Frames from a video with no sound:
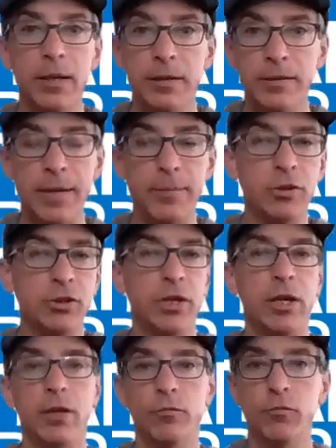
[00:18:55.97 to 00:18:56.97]
Damon
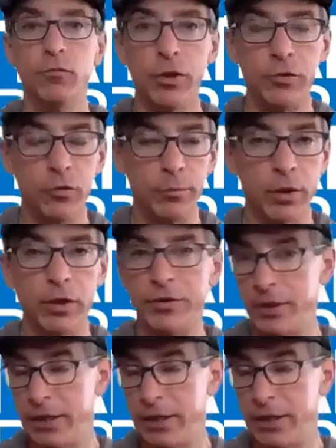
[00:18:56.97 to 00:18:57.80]
John, Russell Brunson.